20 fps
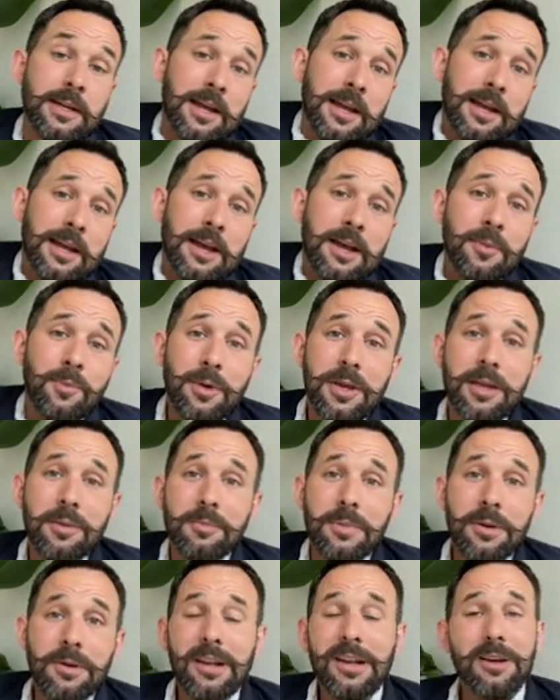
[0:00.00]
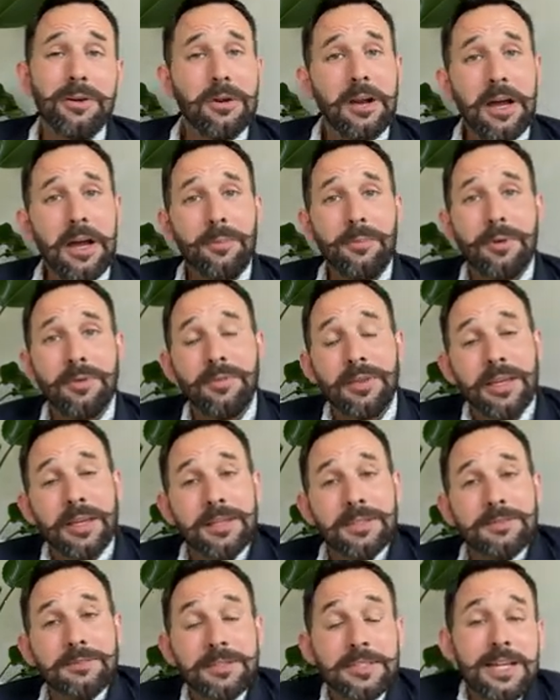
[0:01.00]
And we can build a little library of
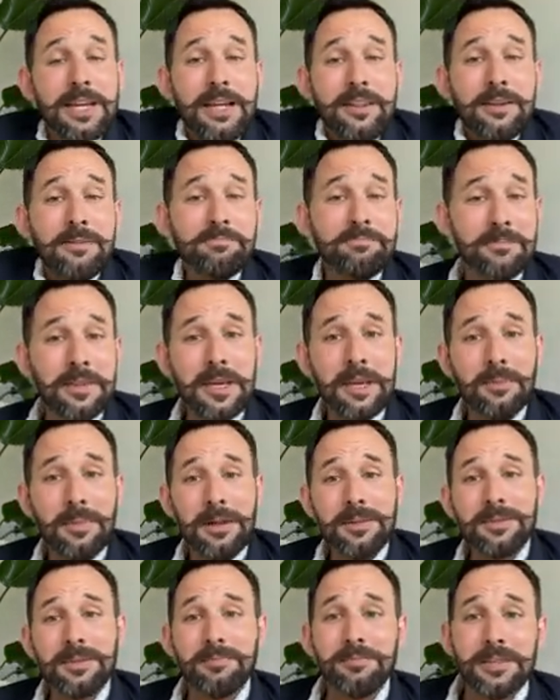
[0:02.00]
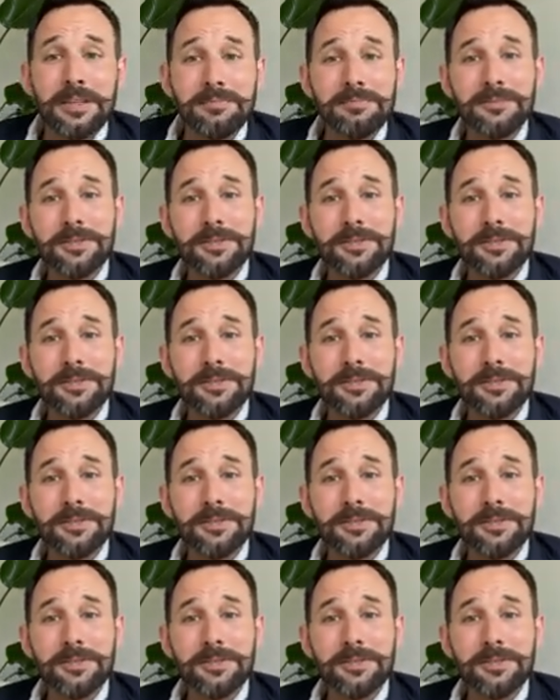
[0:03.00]
these and together think about something.